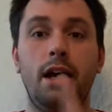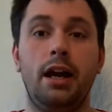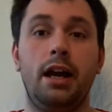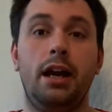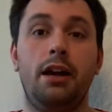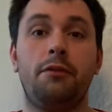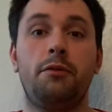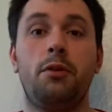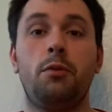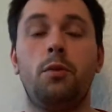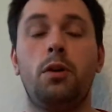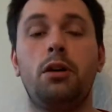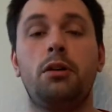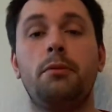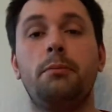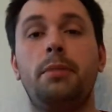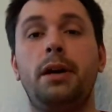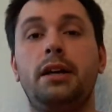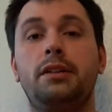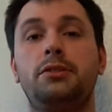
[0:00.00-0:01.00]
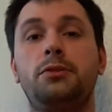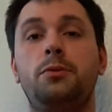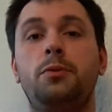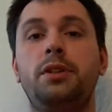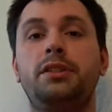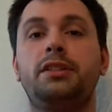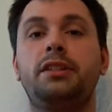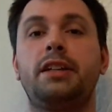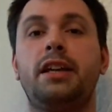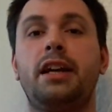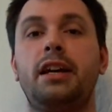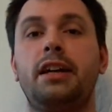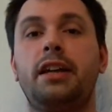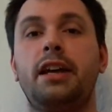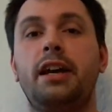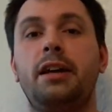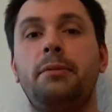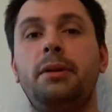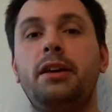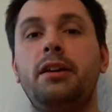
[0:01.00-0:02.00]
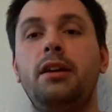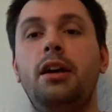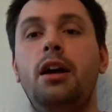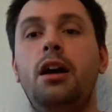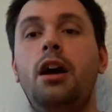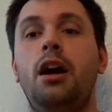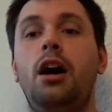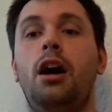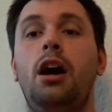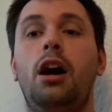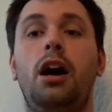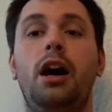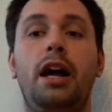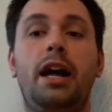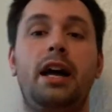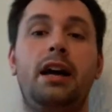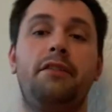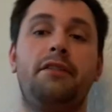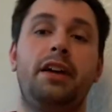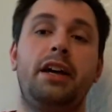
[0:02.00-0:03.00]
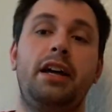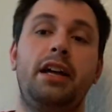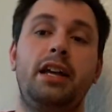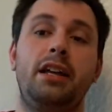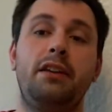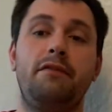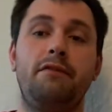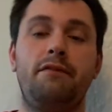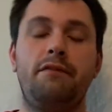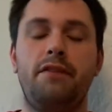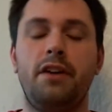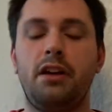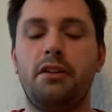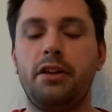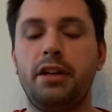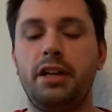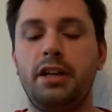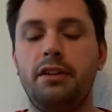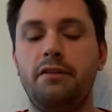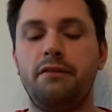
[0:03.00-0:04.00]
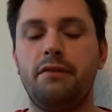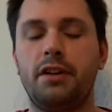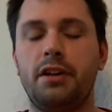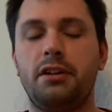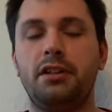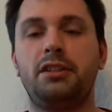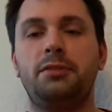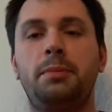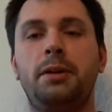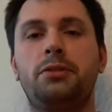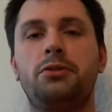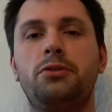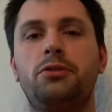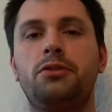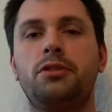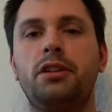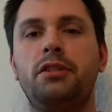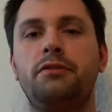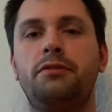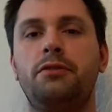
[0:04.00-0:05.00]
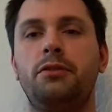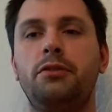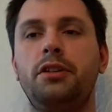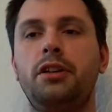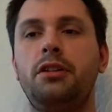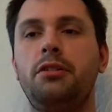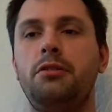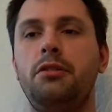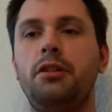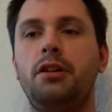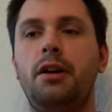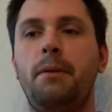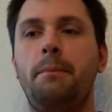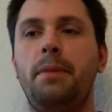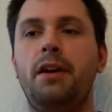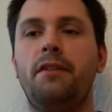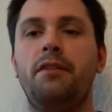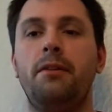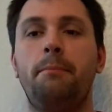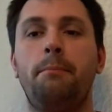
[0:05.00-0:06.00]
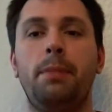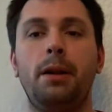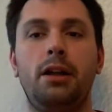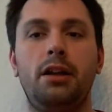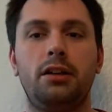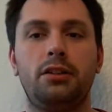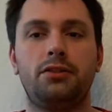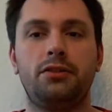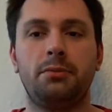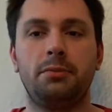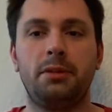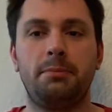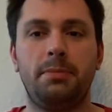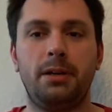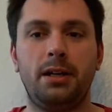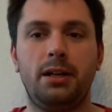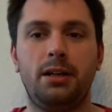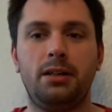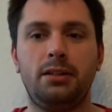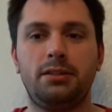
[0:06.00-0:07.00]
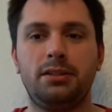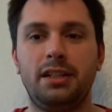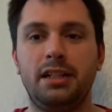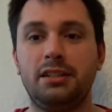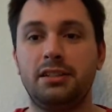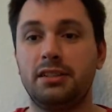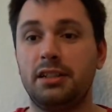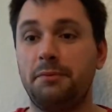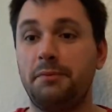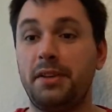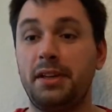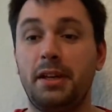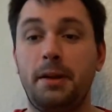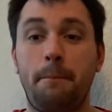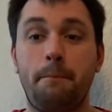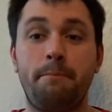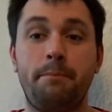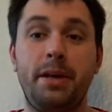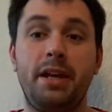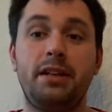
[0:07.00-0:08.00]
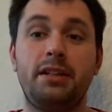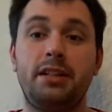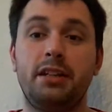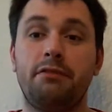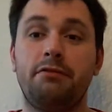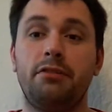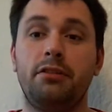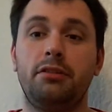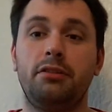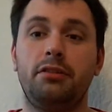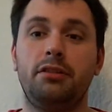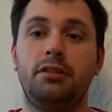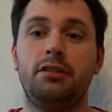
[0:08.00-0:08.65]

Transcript: Hey everyone, welcome back to Wizard Cat Gaming. I have a very special treat for you. A bit of a blast from the past and something a bit different.